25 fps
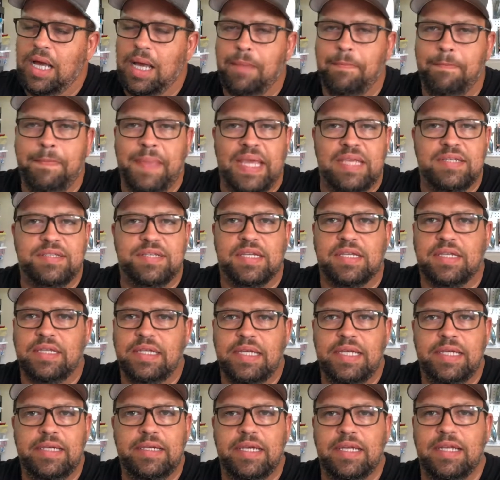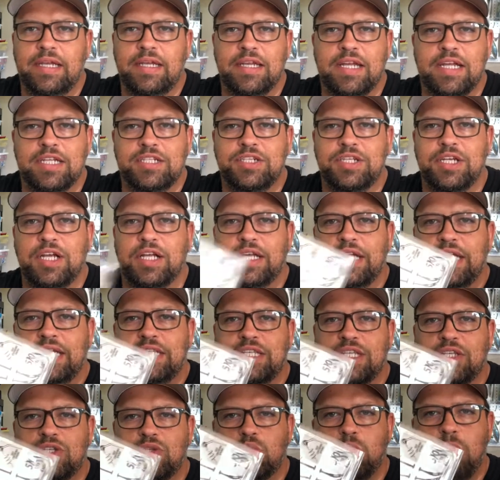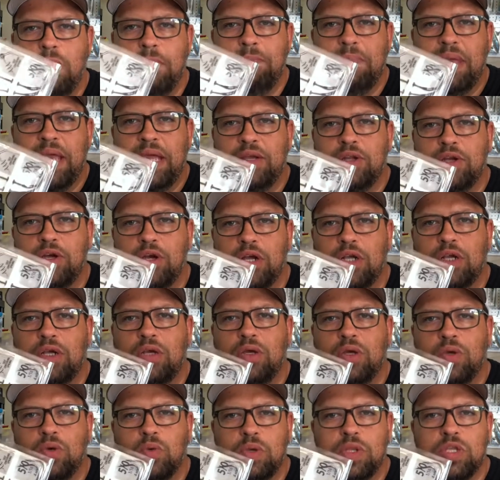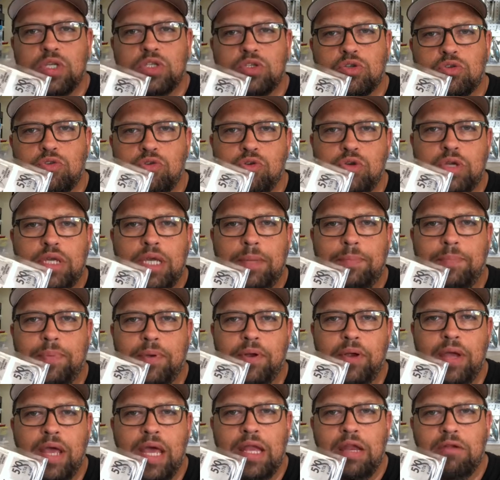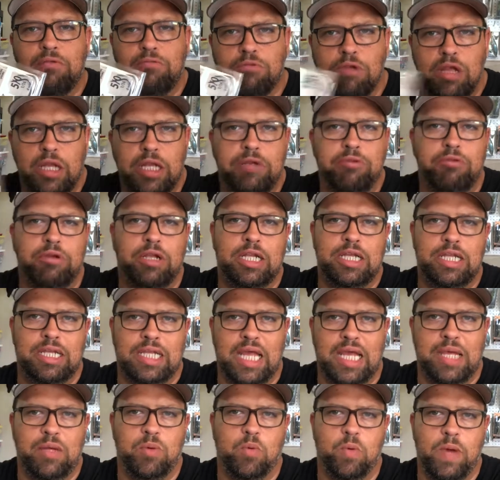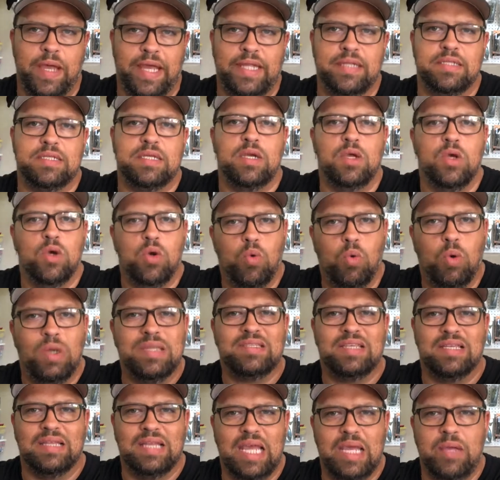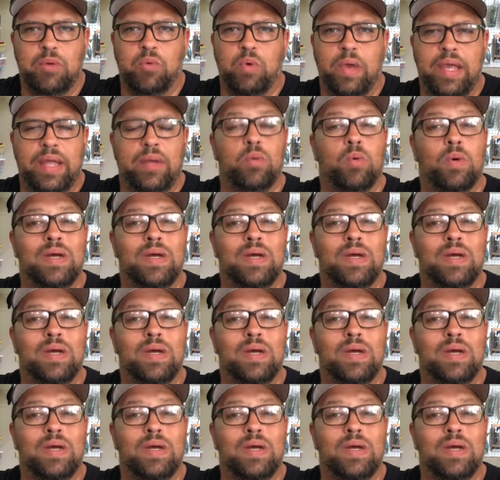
Basically, in a nutshell, it's a swim bait hook with a screw keeper and a really, really light weight. What's a light weight?